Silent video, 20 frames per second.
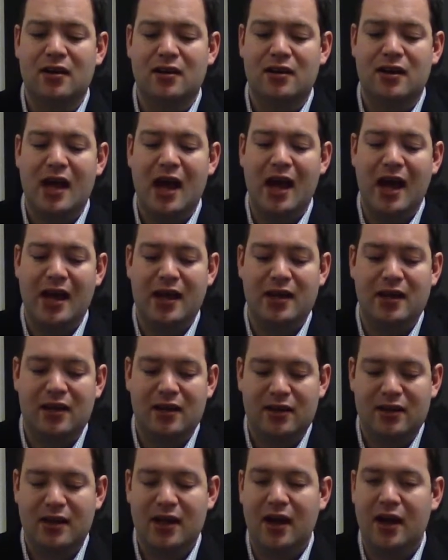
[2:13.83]

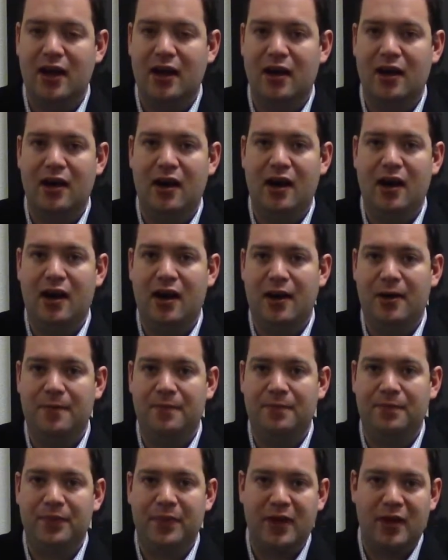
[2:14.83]
that the
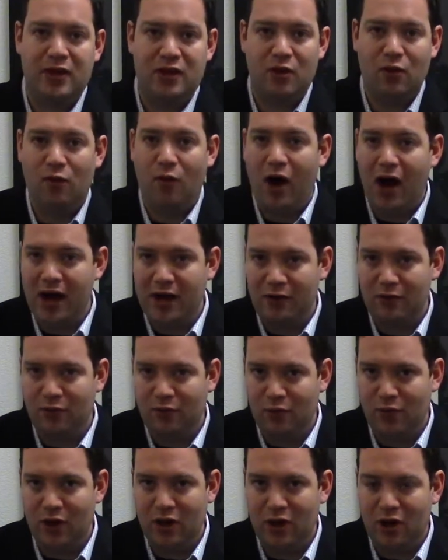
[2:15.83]
wine
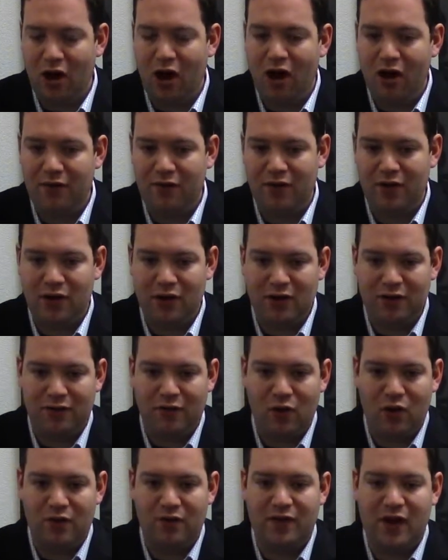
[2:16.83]
would offer, the
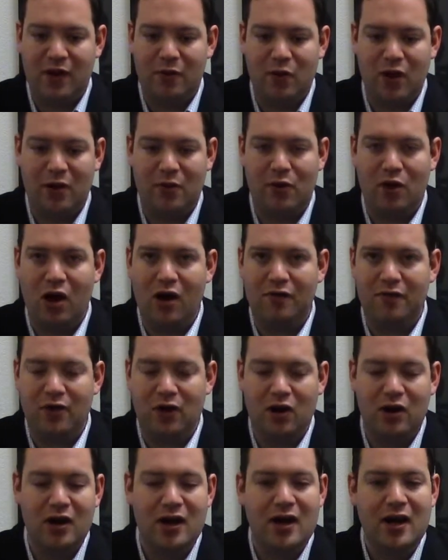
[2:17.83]
fortified wine would
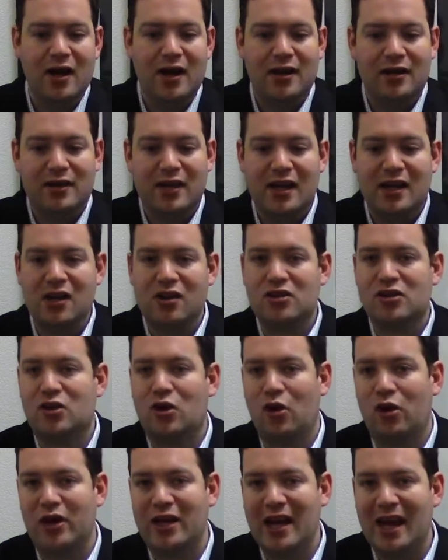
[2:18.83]
offer. Then there's
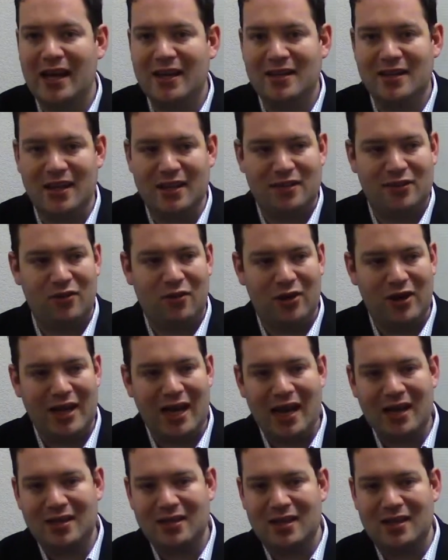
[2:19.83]
colheitadas.
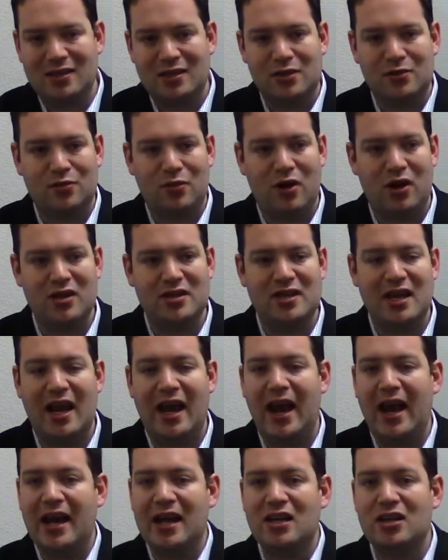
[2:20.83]
Colheitadas is where it's
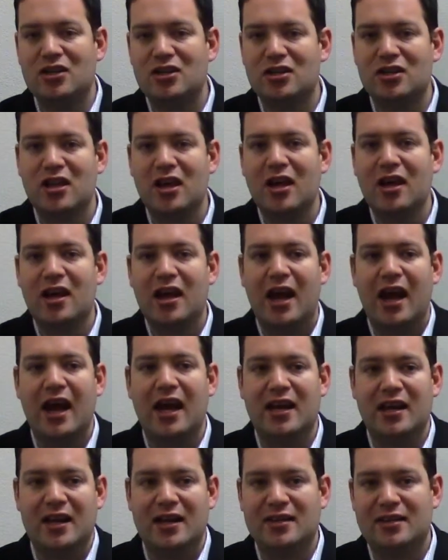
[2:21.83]
aged
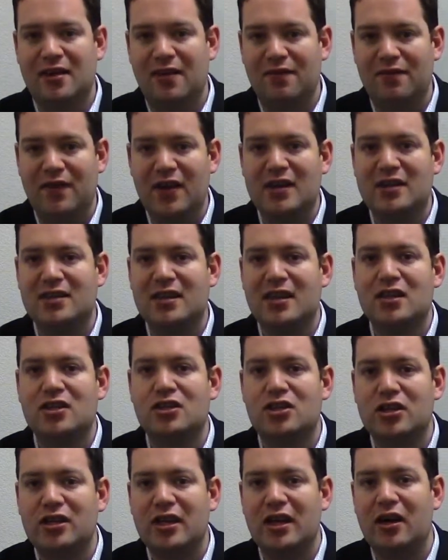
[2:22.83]
and it's a
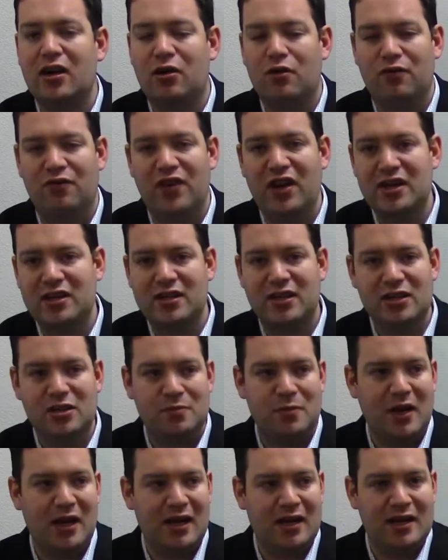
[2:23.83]
vintage year,
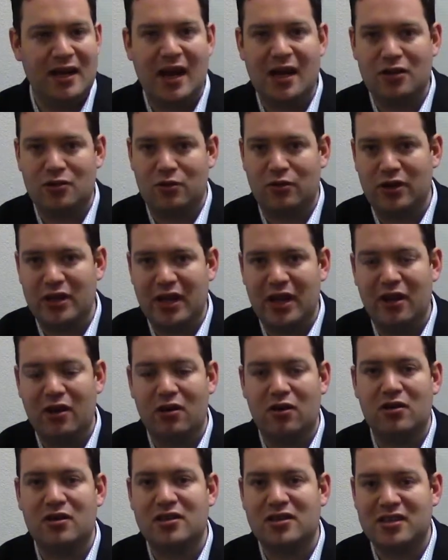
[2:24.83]
vintage meaning the actual
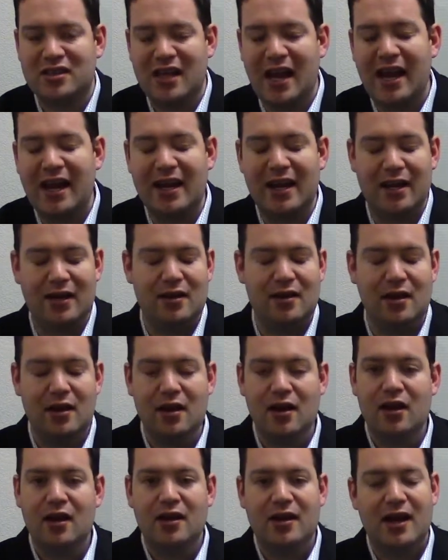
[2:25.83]
year stated.
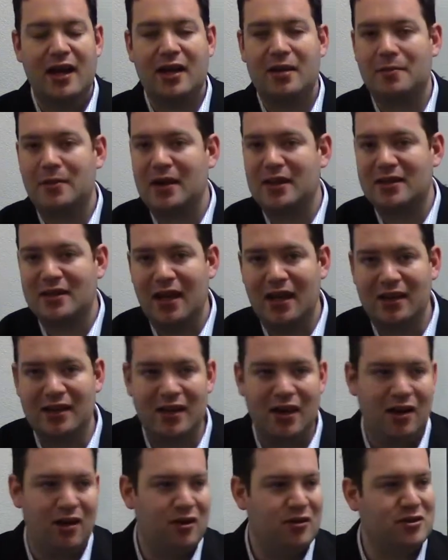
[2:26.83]
It can be 10
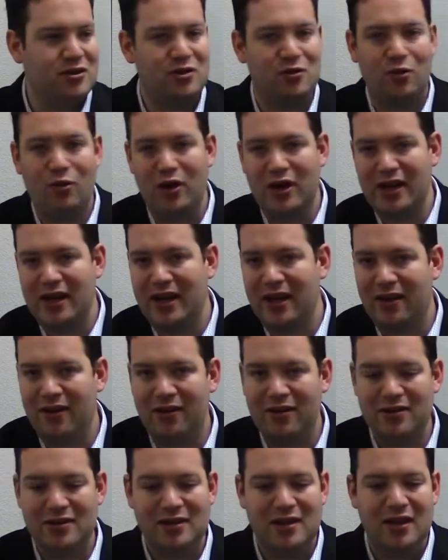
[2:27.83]
years, 20
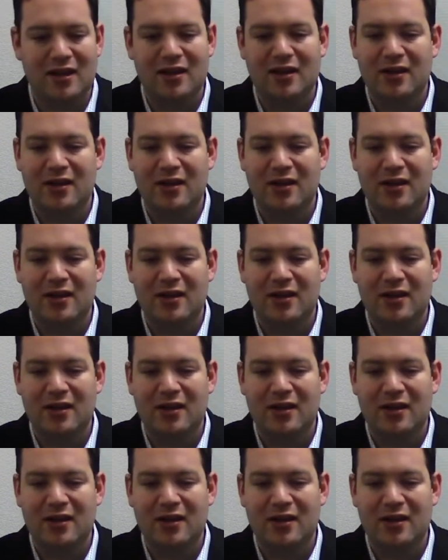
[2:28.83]
years,